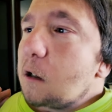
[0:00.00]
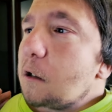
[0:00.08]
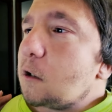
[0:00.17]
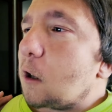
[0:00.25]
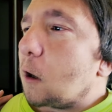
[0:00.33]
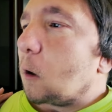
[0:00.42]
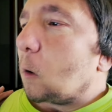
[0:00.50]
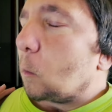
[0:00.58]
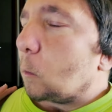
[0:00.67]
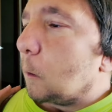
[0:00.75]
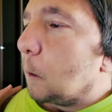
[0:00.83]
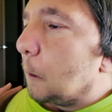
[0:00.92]

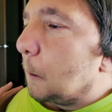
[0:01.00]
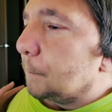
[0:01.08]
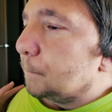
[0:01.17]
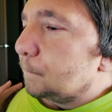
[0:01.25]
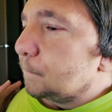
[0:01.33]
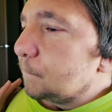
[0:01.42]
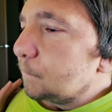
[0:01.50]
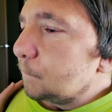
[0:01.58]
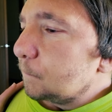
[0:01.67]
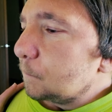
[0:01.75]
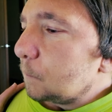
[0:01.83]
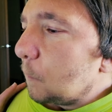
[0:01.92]
So,
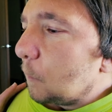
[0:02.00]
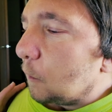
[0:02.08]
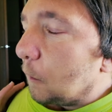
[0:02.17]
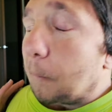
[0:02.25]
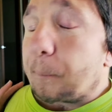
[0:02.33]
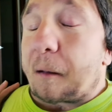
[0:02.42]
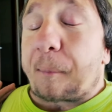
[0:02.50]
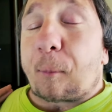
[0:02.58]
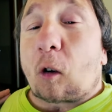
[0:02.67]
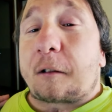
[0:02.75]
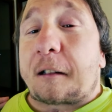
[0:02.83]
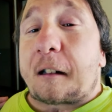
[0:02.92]
a lot of people
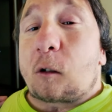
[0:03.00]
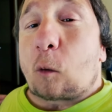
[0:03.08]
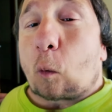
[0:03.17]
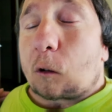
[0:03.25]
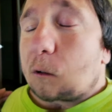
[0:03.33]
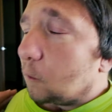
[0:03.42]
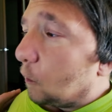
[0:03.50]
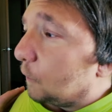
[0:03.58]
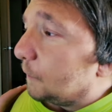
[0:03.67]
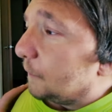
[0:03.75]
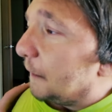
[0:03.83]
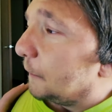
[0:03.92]
on Discord, a
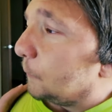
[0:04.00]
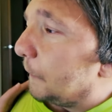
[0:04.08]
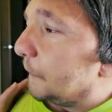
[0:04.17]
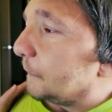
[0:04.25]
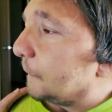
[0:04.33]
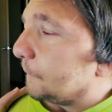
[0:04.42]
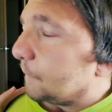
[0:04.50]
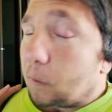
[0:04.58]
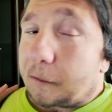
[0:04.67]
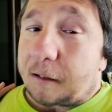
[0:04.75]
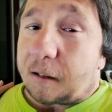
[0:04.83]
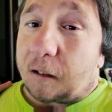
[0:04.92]
lot of classmates have
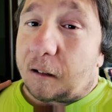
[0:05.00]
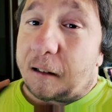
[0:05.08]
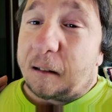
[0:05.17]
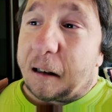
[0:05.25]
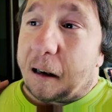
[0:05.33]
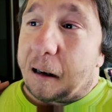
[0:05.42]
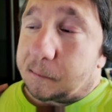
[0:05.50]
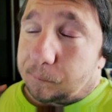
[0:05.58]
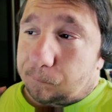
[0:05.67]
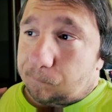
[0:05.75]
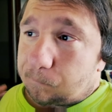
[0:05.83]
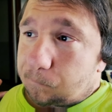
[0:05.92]
already done it.
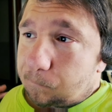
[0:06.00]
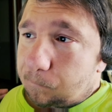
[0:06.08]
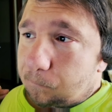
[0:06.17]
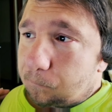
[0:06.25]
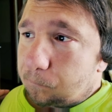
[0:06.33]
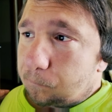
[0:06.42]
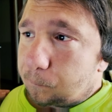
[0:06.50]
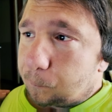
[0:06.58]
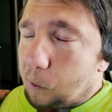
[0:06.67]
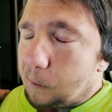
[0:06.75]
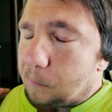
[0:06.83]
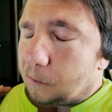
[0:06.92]
I'm
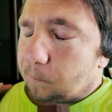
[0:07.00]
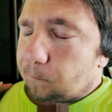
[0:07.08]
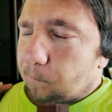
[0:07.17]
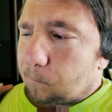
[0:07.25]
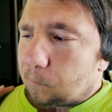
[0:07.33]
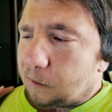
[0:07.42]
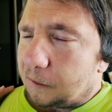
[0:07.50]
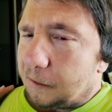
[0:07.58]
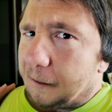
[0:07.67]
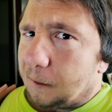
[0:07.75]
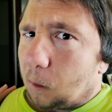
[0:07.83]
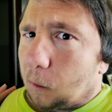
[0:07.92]
pretty much
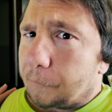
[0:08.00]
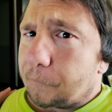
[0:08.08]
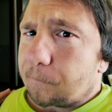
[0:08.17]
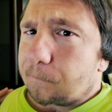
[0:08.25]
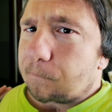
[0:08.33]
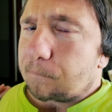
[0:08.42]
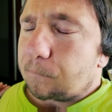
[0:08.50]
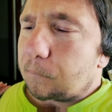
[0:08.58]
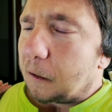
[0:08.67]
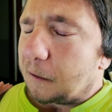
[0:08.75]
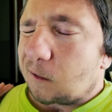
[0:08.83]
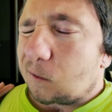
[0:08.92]
slacking off
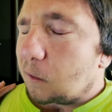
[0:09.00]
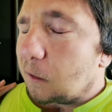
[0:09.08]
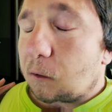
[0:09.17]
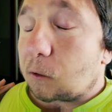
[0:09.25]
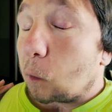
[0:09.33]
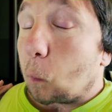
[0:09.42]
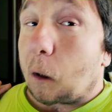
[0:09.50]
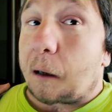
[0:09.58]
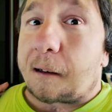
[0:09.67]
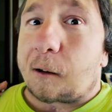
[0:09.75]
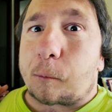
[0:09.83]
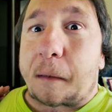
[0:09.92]
I don't know why,
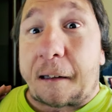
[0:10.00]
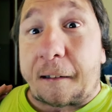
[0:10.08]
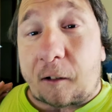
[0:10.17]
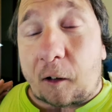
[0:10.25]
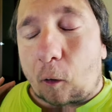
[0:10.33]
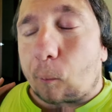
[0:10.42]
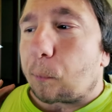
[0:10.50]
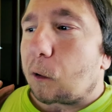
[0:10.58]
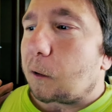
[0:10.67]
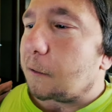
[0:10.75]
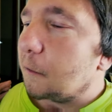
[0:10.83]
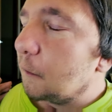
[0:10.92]
I mean to,
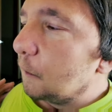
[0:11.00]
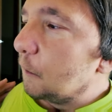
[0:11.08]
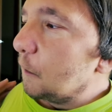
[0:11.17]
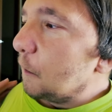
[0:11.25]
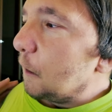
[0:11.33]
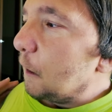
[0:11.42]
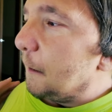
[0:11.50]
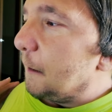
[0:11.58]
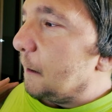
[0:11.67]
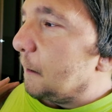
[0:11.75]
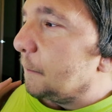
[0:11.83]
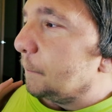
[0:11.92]
but I
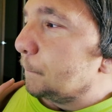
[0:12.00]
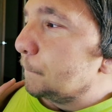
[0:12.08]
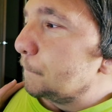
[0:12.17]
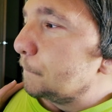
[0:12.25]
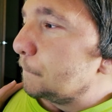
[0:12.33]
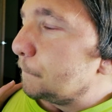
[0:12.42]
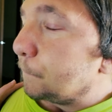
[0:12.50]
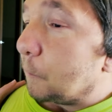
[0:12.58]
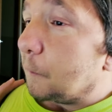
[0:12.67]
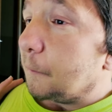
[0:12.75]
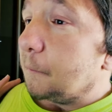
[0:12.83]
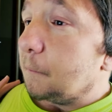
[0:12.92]
am.
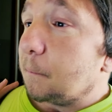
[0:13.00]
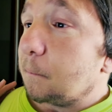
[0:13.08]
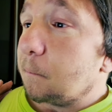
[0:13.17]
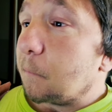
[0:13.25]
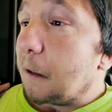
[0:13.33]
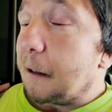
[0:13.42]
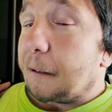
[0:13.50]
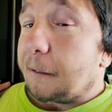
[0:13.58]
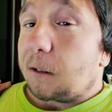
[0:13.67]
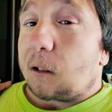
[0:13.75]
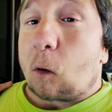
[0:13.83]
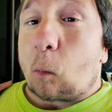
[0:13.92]
But hey,
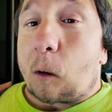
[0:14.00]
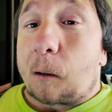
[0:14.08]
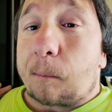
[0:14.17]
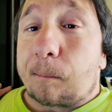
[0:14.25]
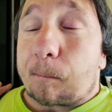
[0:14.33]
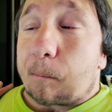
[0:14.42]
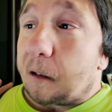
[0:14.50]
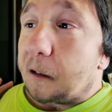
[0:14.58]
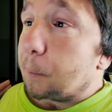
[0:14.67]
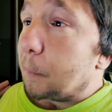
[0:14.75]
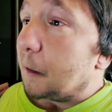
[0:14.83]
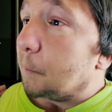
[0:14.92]
you know what? This
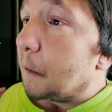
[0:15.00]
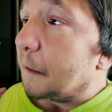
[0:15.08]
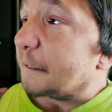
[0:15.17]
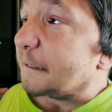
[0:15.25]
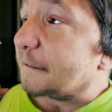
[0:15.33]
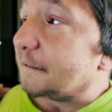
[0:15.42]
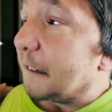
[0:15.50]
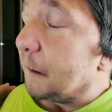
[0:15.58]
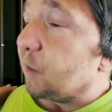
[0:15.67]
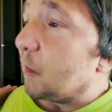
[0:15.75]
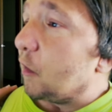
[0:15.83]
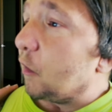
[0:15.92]
being my
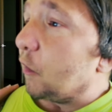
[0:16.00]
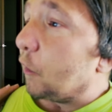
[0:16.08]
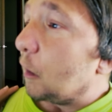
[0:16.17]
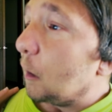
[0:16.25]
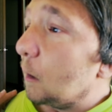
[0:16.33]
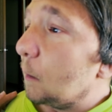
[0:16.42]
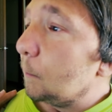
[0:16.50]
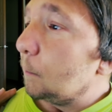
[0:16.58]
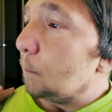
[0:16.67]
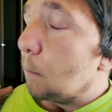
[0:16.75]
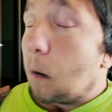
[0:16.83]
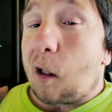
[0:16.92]
7th
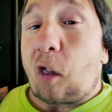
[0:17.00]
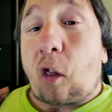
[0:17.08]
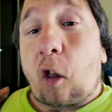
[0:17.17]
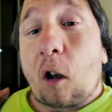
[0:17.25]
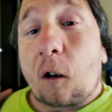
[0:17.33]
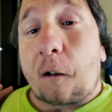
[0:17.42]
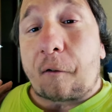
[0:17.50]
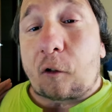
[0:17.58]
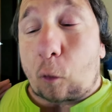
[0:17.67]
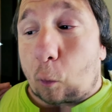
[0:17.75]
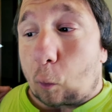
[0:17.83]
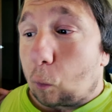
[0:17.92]
month of
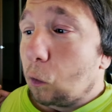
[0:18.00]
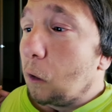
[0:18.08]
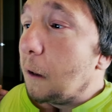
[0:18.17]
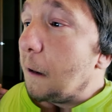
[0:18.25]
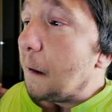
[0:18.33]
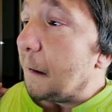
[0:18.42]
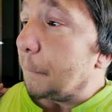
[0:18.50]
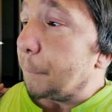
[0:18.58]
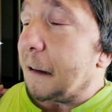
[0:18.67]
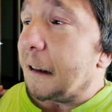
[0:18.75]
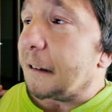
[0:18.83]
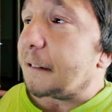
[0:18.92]
school, I
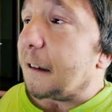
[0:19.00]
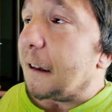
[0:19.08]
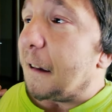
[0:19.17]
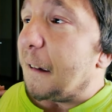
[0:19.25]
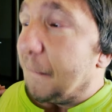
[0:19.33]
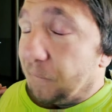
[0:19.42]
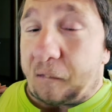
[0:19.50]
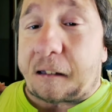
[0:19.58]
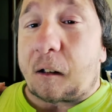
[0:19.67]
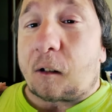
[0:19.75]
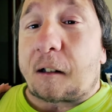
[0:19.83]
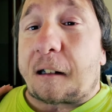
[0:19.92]
passed every
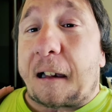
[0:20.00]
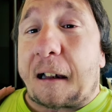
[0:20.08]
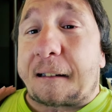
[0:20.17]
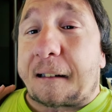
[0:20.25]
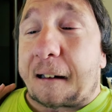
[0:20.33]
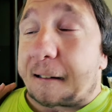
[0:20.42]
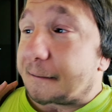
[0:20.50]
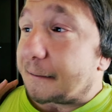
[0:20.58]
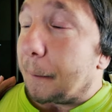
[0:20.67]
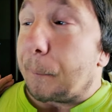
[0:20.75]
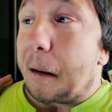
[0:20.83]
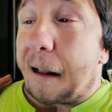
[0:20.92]
single class
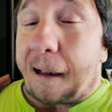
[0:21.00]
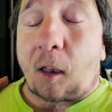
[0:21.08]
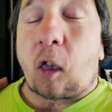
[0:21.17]
except math.